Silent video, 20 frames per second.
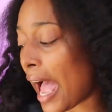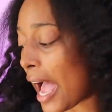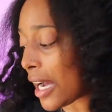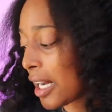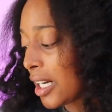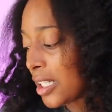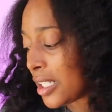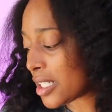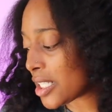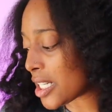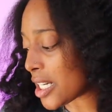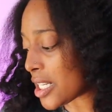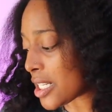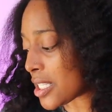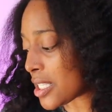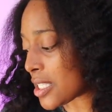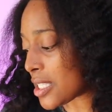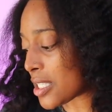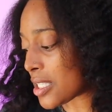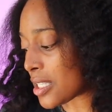I could have
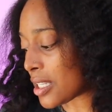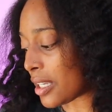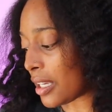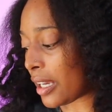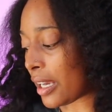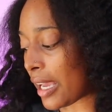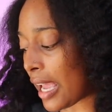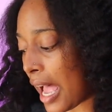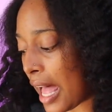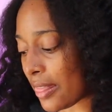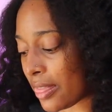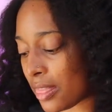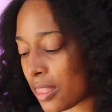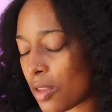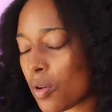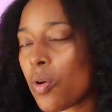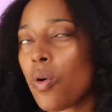just got,